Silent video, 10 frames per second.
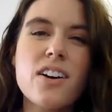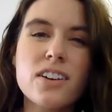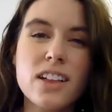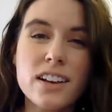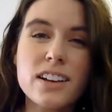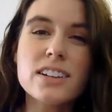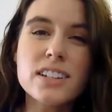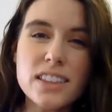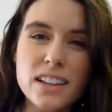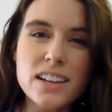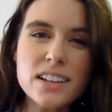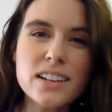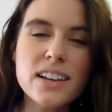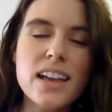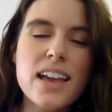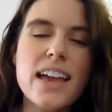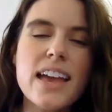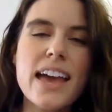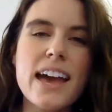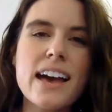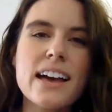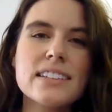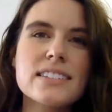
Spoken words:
a good look at